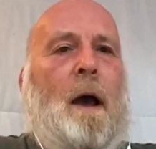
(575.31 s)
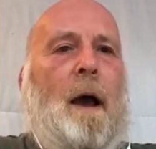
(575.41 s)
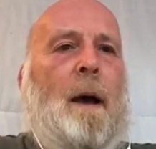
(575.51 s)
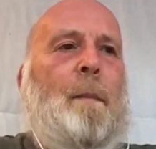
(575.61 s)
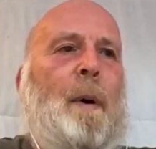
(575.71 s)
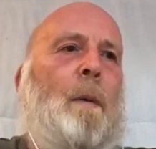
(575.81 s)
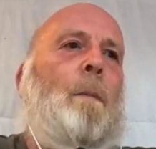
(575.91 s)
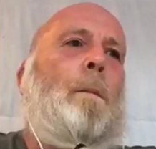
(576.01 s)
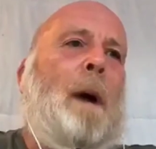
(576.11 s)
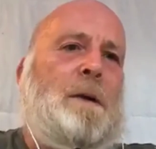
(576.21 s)
But
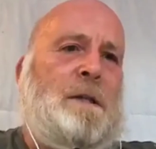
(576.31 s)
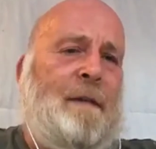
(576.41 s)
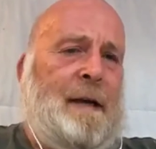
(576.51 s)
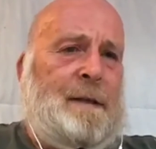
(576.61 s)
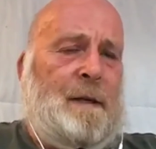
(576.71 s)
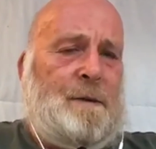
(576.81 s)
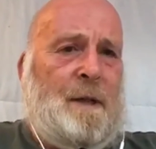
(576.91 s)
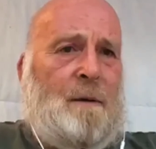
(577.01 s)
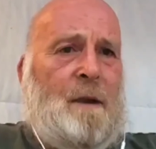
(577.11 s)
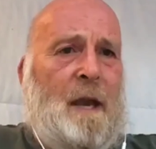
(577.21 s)
most of our deals
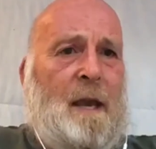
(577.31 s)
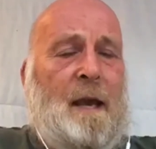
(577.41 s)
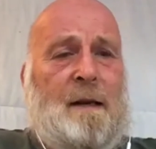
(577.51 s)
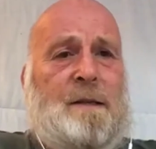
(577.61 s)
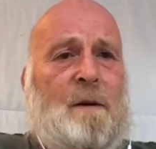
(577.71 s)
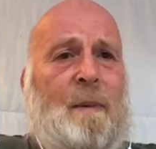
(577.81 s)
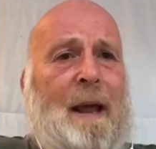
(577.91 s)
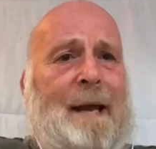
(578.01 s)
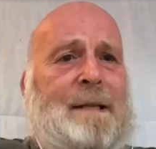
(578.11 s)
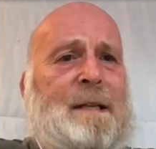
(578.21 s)
don't kick in until
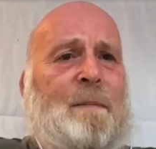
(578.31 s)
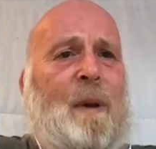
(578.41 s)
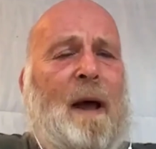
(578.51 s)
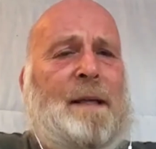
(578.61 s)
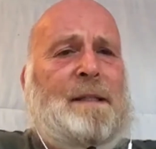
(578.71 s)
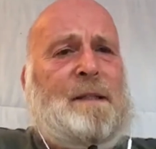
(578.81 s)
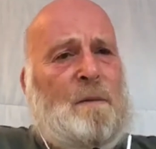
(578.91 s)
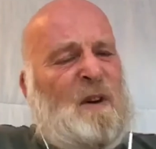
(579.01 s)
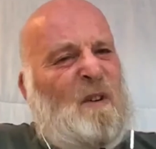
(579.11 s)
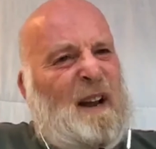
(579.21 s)
planning's in place, so
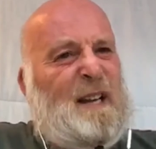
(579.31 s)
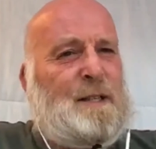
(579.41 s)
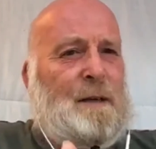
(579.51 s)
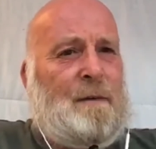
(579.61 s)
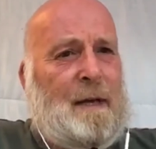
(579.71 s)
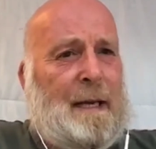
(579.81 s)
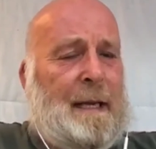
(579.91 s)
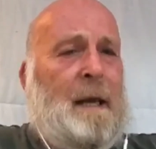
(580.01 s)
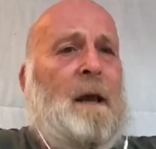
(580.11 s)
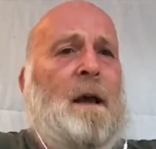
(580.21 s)
we're not actually
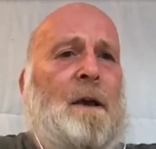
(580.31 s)
really,